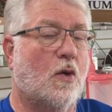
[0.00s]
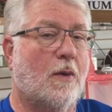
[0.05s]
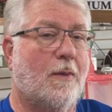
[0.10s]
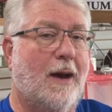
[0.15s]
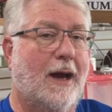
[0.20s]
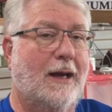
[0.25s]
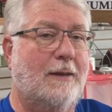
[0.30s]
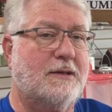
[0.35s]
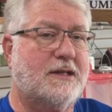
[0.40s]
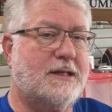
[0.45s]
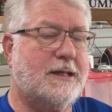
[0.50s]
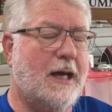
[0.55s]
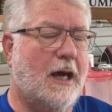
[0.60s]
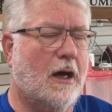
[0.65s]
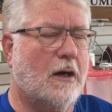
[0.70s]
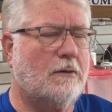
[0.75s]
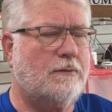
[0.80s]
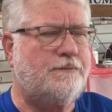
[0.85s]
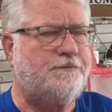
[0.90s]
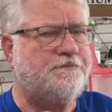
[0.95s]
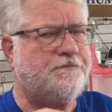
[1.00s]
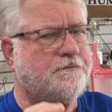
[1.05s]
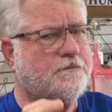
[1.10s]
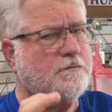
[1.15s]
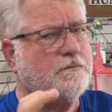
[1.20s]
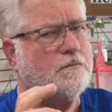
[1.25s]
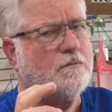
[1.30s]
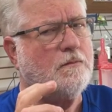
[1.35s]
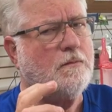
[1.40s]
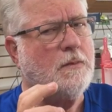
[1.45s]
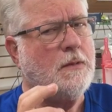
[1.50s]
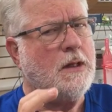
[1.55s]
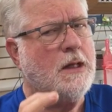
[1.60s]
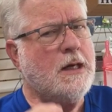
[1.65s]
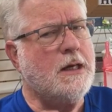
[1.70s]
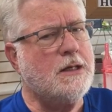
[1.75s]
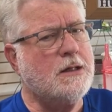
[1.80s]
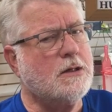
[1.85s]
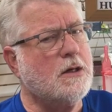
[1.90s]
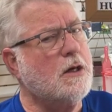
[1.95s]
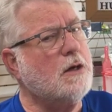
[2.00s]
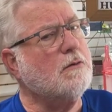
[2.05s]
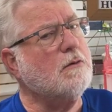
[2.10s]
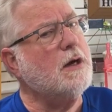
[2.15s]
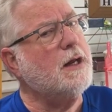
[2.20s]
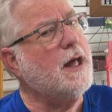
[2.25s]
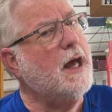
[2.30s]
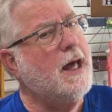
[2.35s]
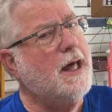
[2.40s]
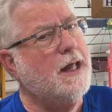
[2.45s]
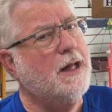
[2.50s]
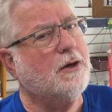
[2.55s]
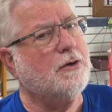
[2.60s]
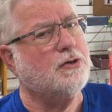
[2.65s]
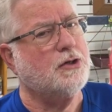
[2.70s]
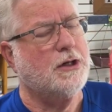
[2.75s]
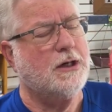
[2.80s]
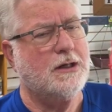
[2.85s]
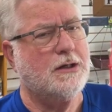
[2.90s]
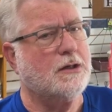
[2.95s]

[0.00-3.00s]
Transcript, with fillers: door by himself, he's going to run out of energy.